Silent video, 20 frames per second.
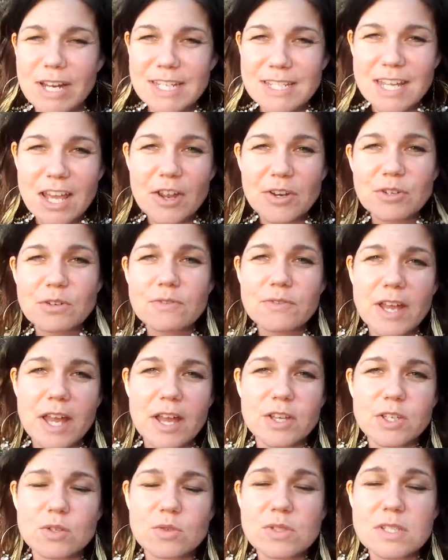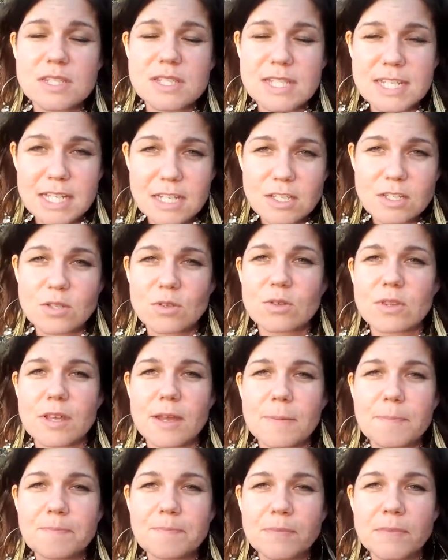Write down your values, stick to
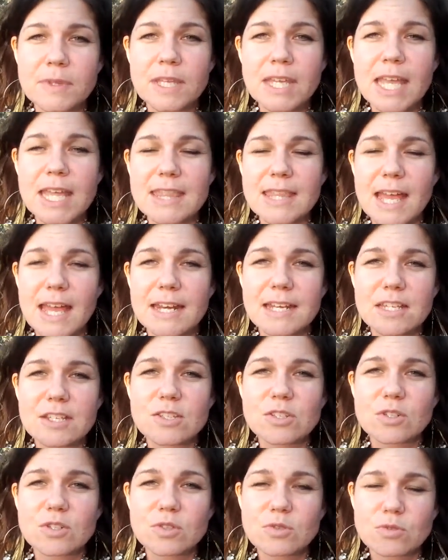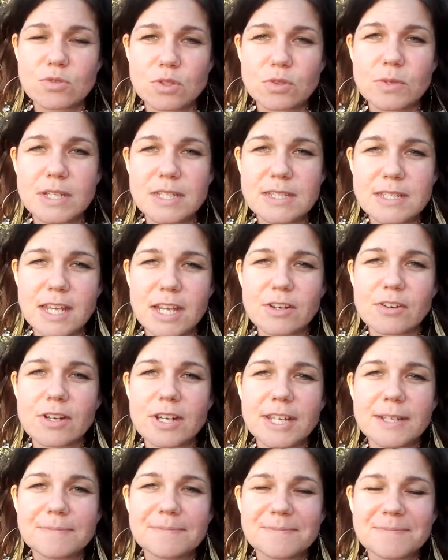them, and that is your true
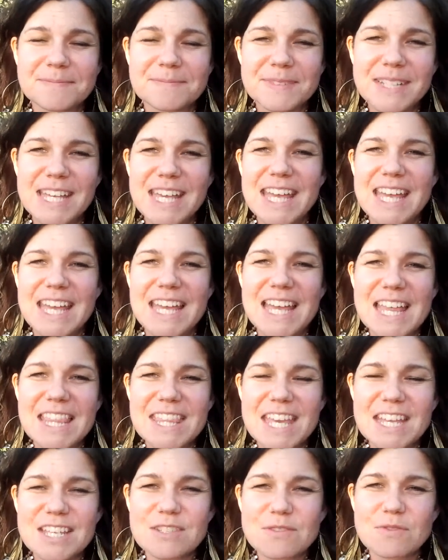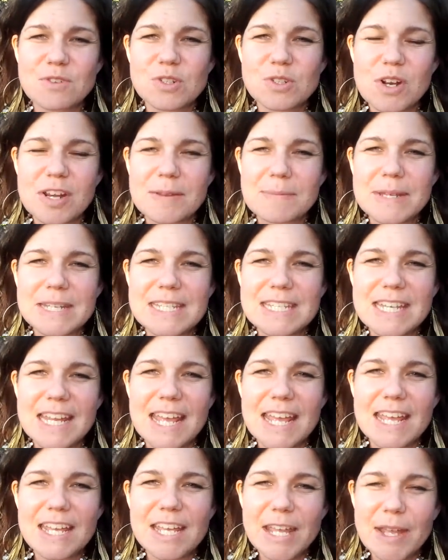integrity. Thanks for joining me
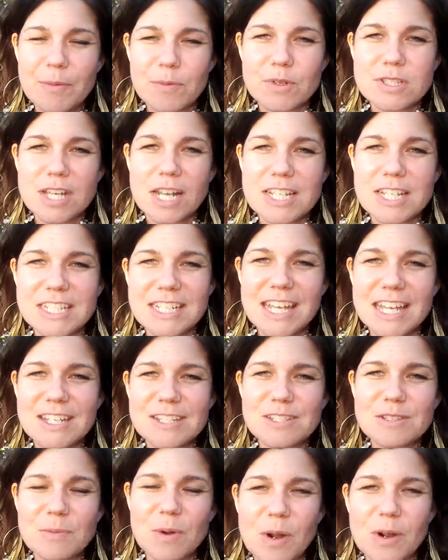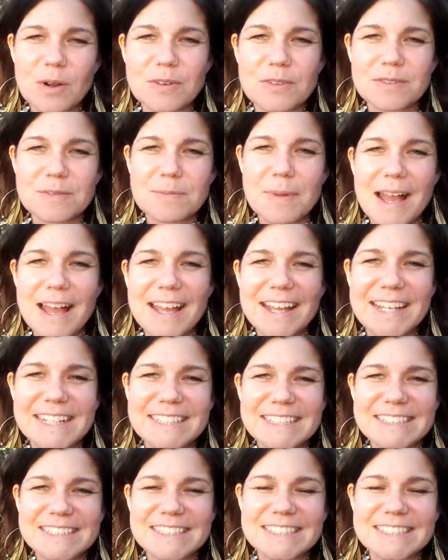today, and we'll talk to you again tomorrow. Bye.